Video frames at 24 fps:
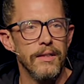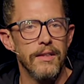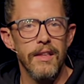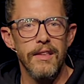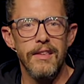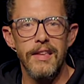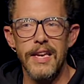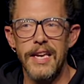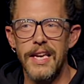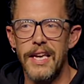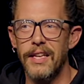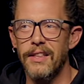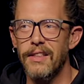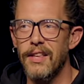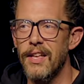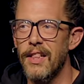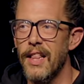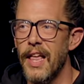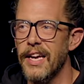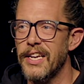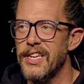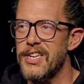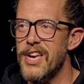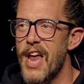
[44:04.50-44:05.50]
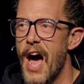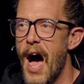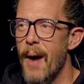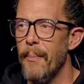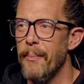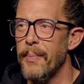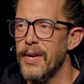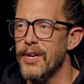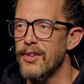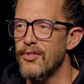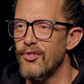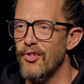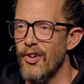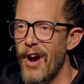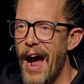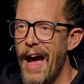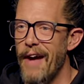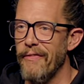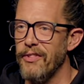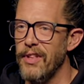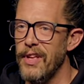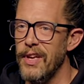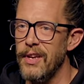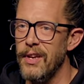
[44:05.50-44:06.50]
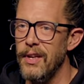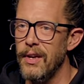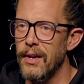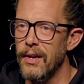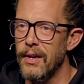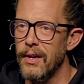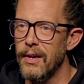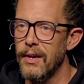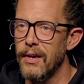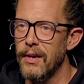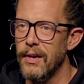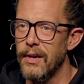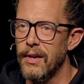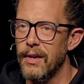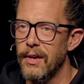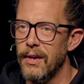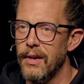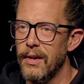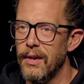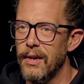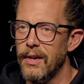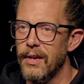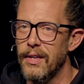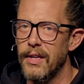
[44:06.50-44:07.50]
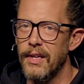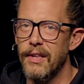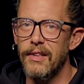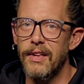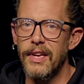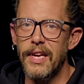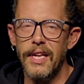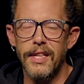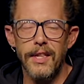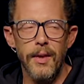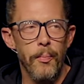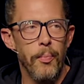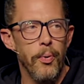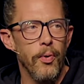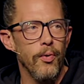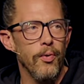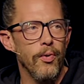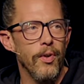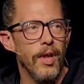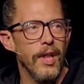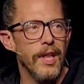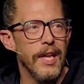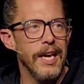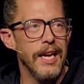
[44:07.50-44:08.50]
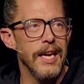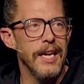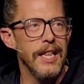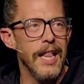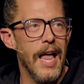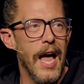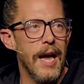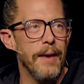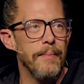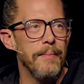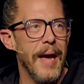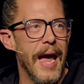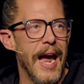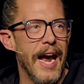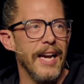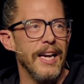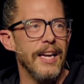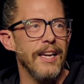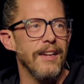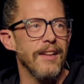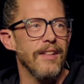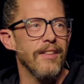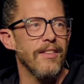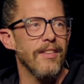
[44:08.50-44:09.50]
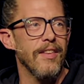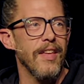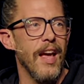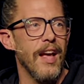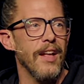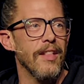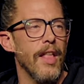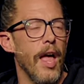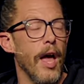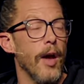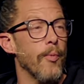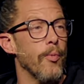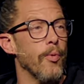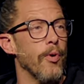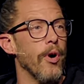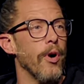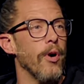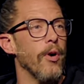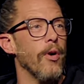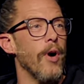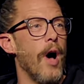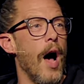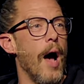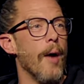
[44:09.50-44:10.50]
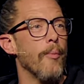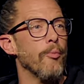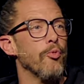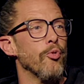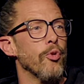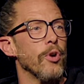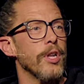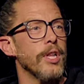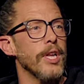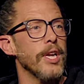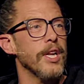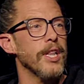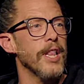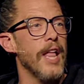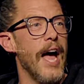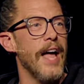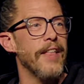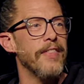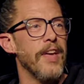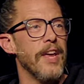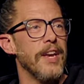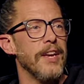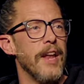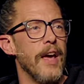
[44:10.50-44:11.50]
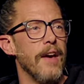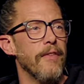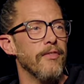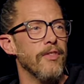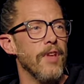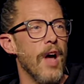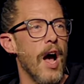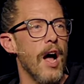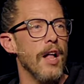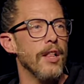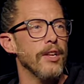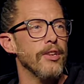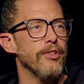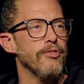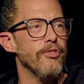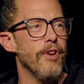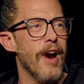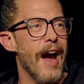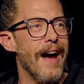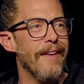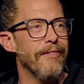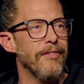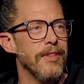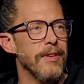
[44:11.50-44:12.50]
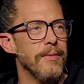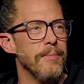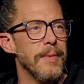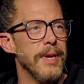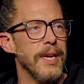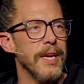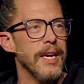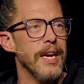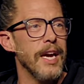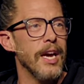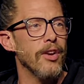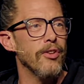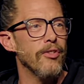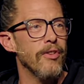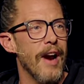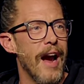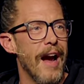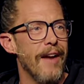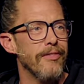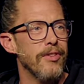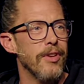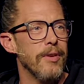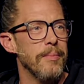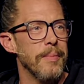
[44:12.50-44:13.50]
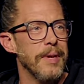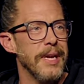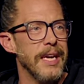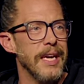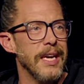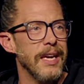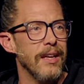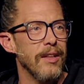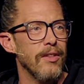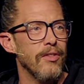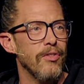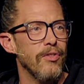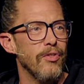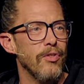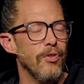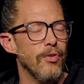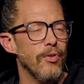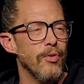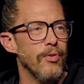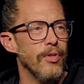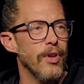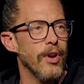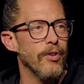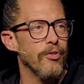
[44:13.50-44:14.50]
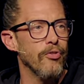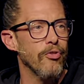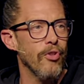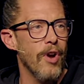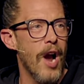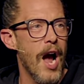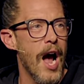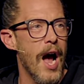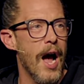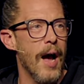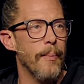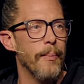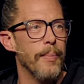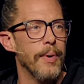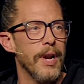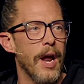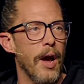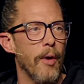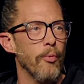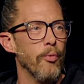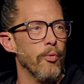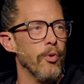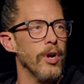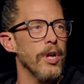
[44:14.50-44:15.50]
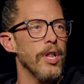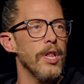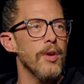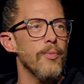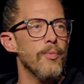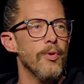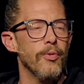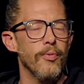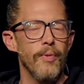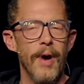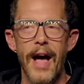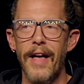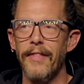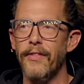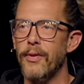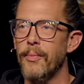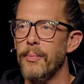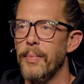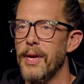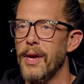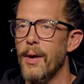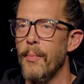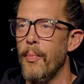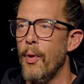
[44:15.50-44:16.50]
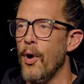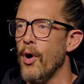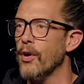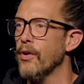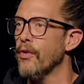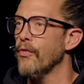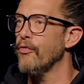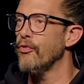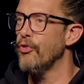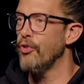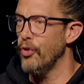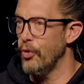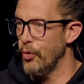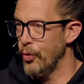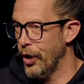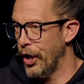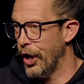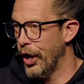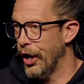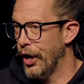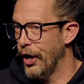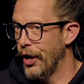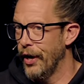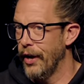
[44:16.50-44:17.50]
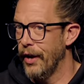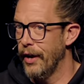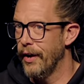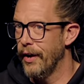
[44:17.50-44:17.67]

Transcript: Does he get to not be drafted? Does he get to pull a Eli Manning and say well, I'm really glad that Naphtali drafted me and grafted me into their tribe, but I really would rather be a part of Judah?